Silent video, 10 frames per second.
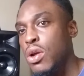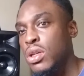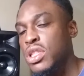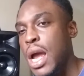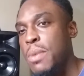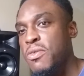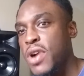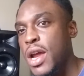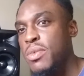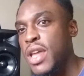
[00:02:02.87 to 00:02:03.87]
long time
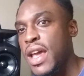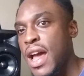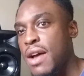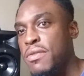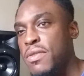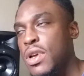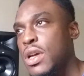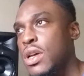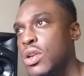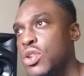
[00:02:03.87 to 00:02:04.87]
frame, they have
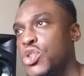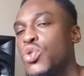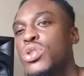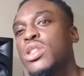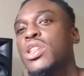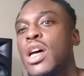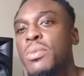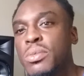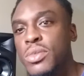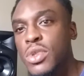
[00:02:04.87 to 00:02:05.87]
shorter
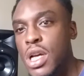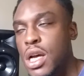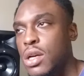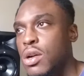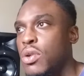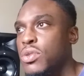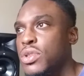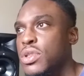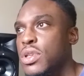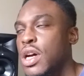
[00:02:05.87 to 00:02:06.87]
term
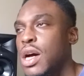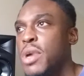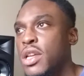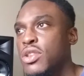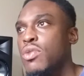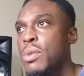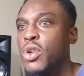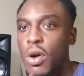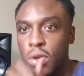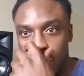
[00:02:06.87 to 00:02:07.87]
goals, interim
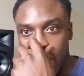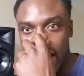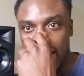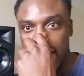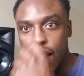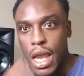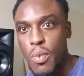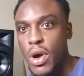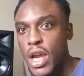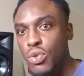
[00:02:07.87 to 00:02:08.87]
goals, where they say, okay,
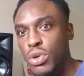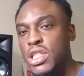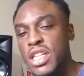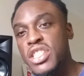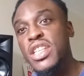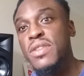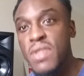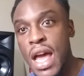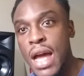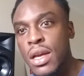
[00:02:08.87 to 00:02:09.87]
well, in order to
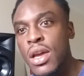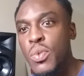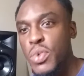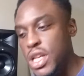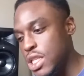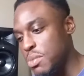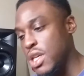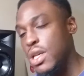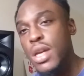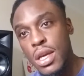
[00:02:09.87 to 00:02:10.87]
achieve that, we need to
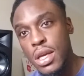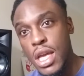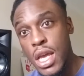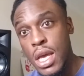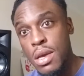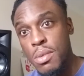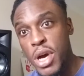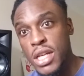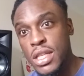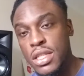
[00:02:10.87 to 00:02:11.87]
be here
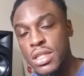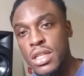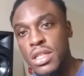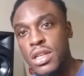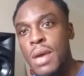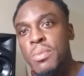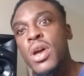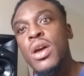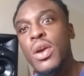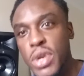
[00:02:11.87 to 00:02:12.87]
by such and such time,
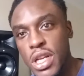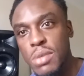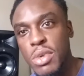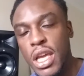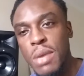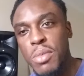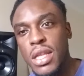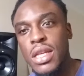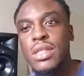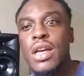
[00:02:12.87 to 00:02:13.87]
we need to be here
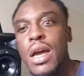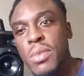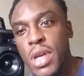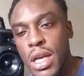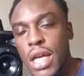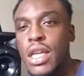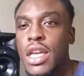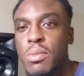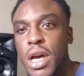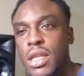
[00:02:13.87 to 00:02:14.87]
by this time, and
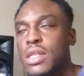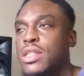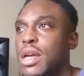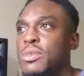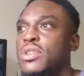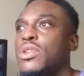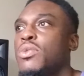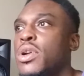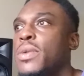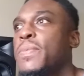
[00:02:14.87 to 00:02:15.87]
here by this time, and
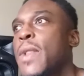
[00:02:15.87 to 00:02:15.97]
so on.